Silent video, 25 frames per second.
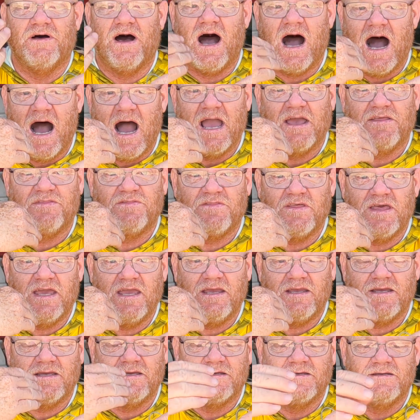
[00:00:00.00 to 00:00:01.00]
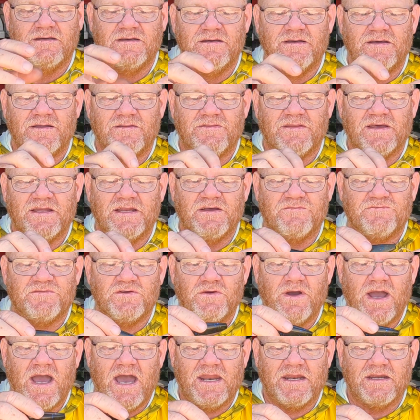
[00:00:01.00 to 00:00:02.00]
I think, than if
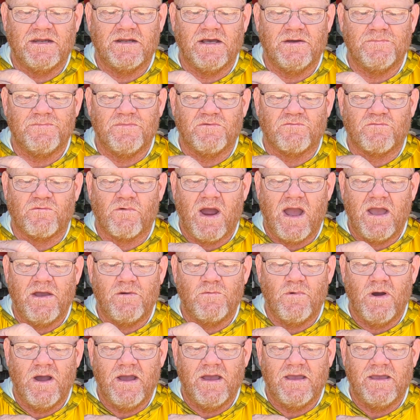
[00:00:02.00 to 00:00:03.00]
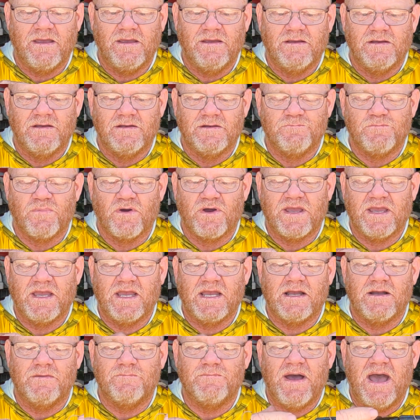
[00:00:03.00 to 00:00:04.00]
you had it up the right way,
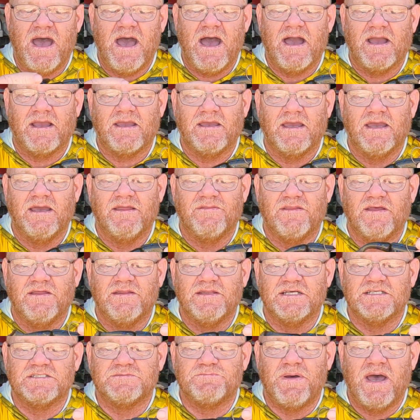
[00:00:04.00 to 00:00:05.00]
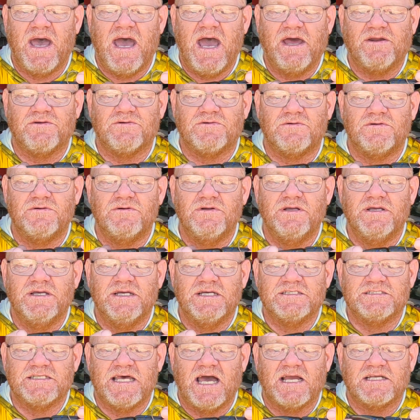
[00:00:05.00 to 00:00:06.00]
bringing it back, and then this paddle
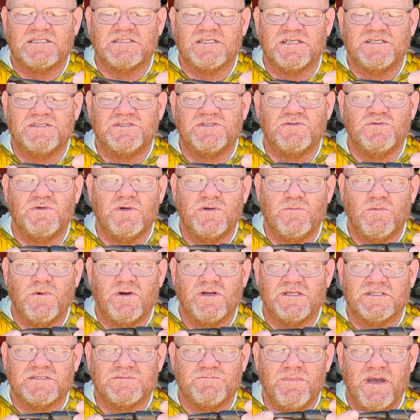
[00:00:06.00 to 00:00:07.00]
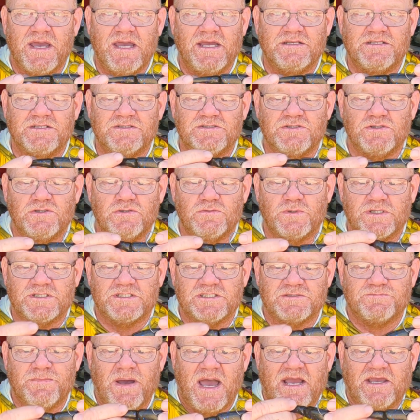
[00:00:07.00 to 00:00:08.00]
is actually doing what it's made to do, which
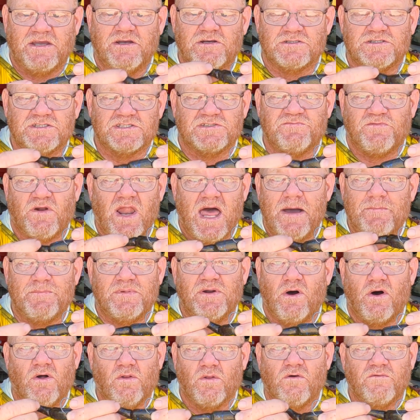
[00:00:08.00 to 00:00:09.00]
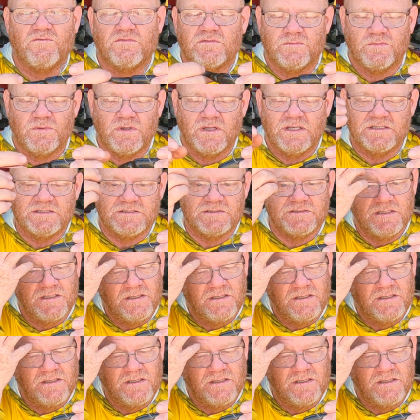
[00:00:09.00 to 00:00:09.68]
is back here just flapping all over the place.